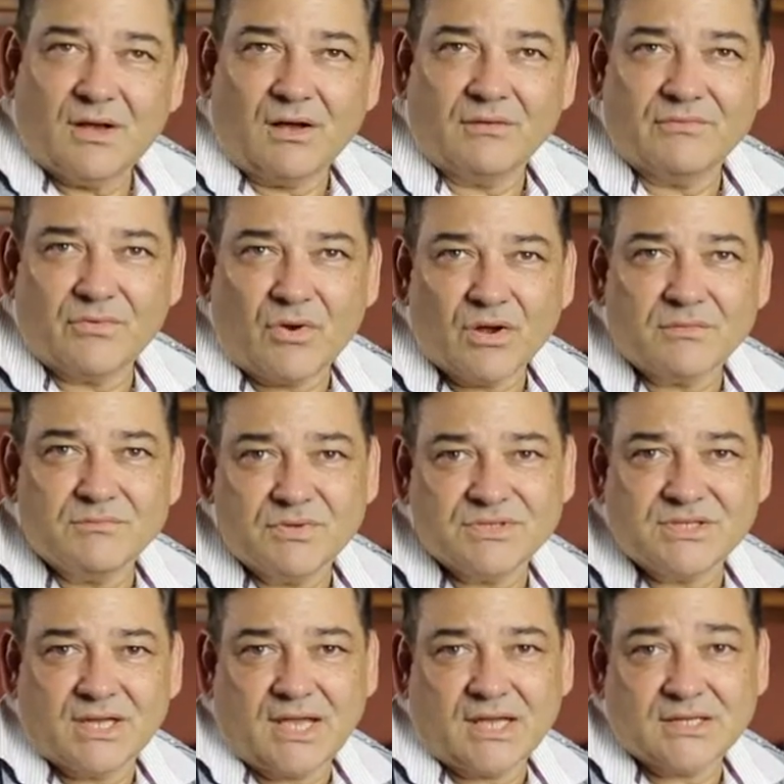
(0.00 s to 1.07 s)
of rock
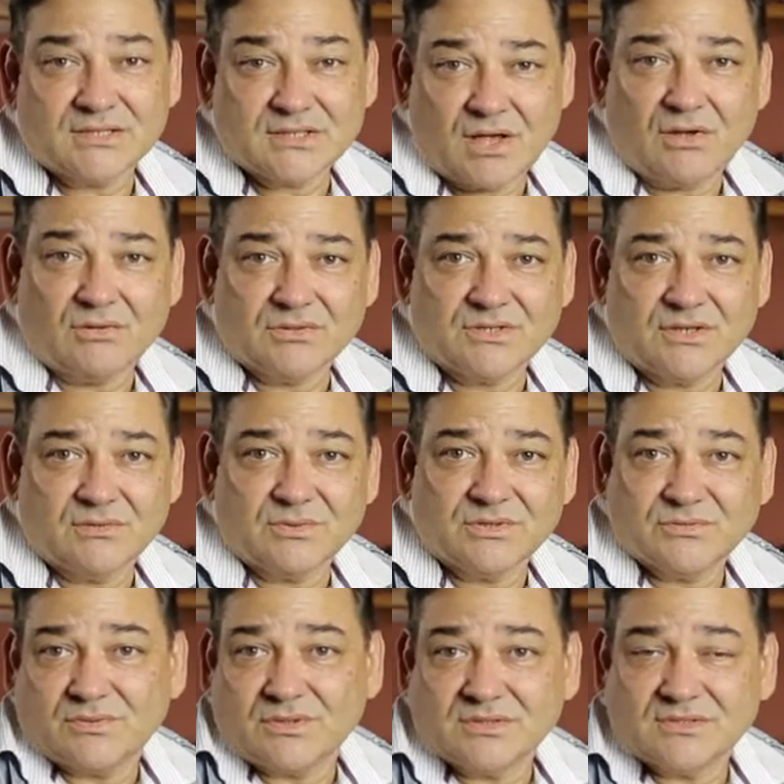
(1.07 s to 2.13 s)
music and its culture,
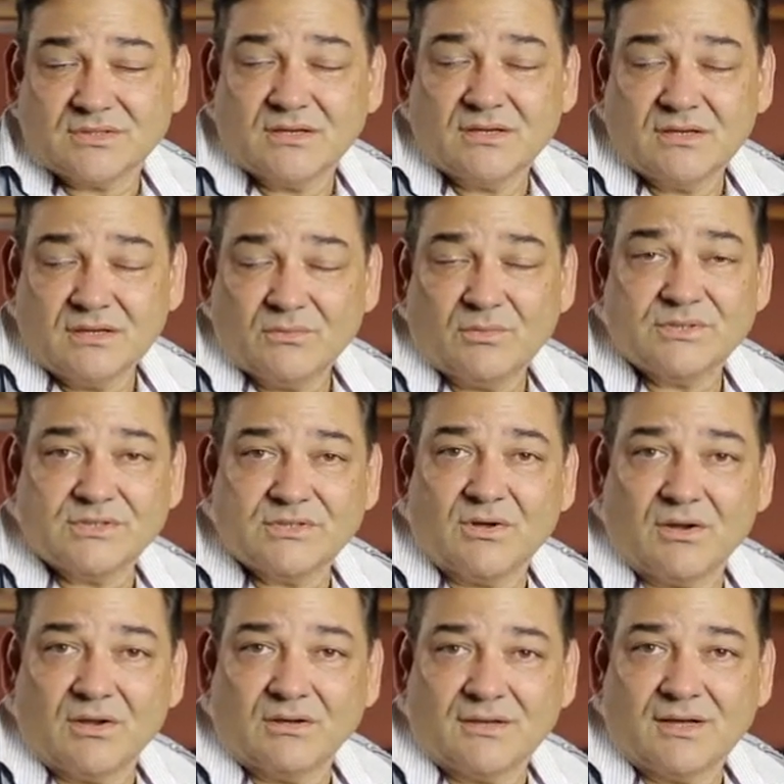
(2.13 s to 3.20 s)
which was
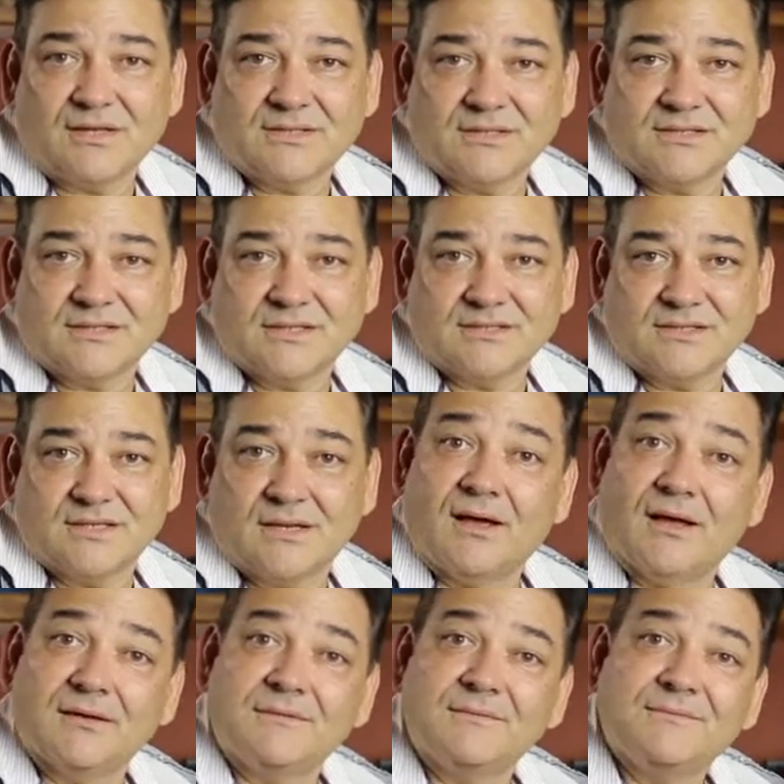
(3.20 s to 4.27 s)
Woodstock
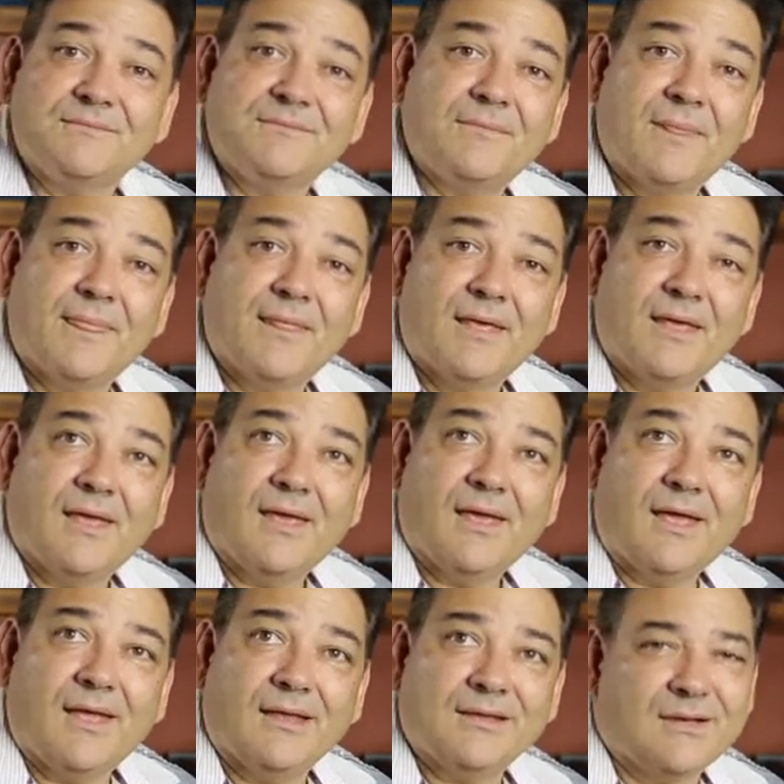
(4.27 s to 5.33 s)
1969.
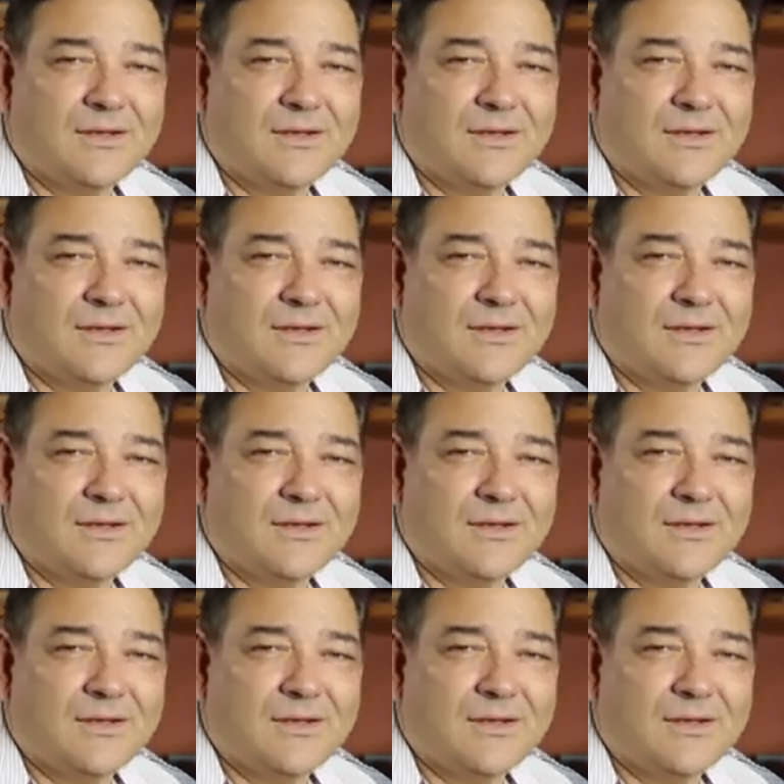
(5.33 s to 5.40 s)
And